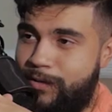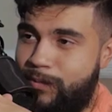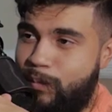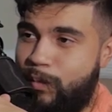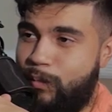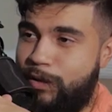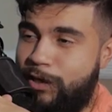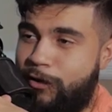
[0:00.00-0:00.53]

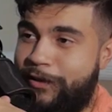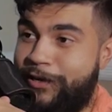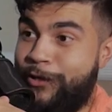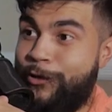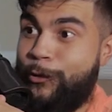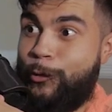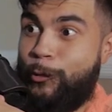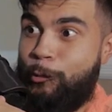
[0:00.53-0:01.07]
when we are in a
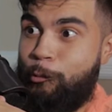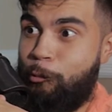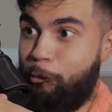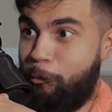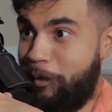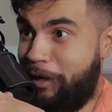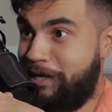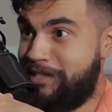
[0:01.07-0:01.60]
new
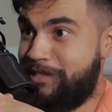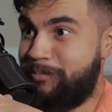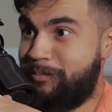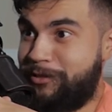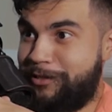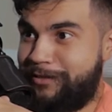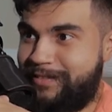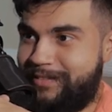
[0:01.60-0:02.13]

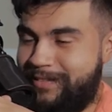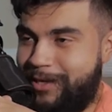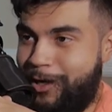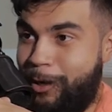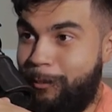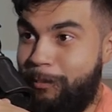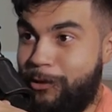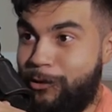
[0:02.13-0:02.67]
basement,
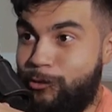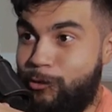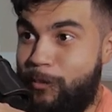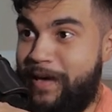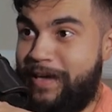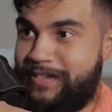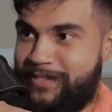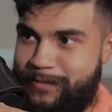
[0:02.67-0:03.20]
a blue
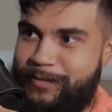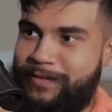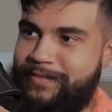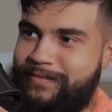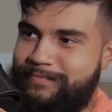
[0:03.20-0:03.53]
basement.